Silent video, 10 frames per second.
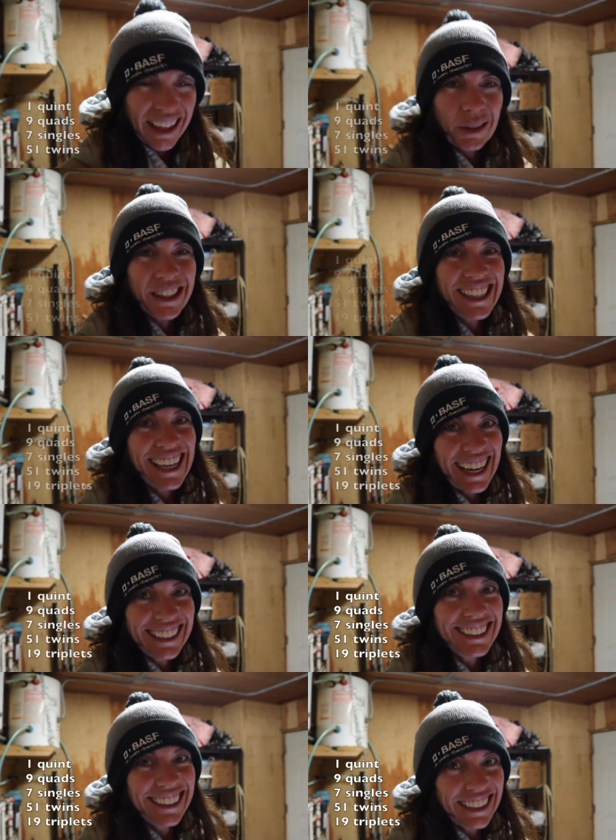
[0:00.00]
and there was
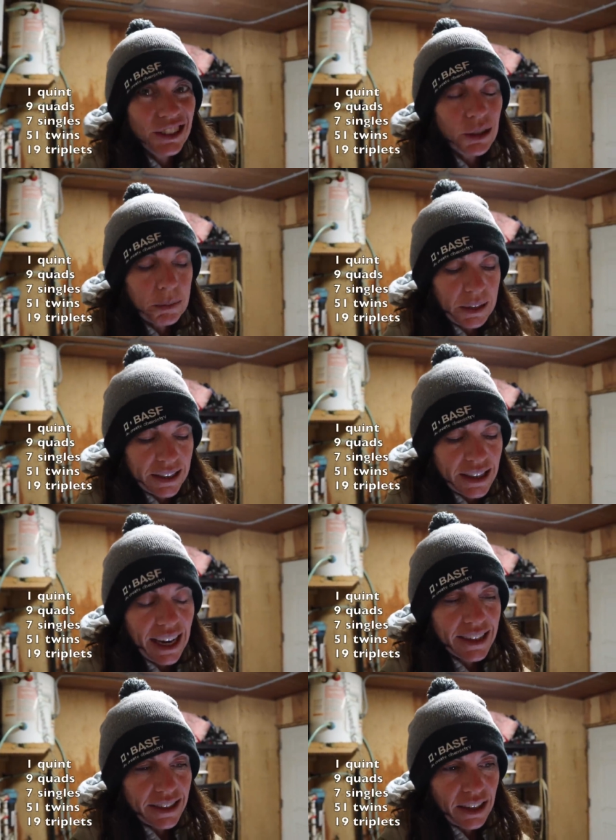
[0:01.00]
19 triplets
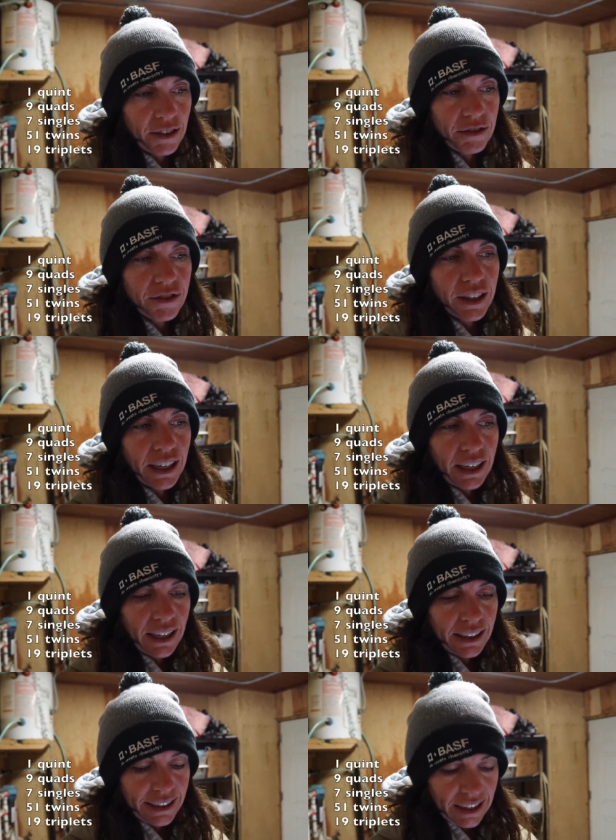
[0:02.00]
as of
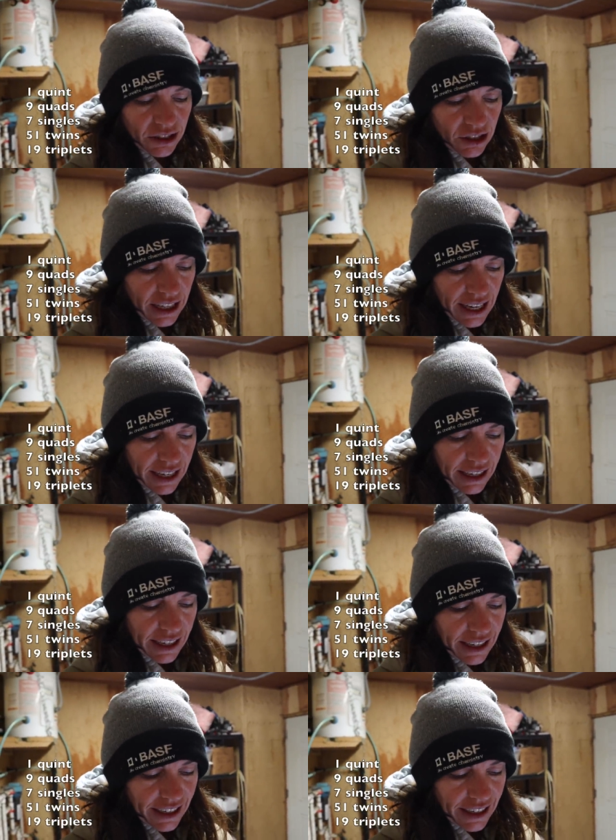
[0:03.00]
yesterday.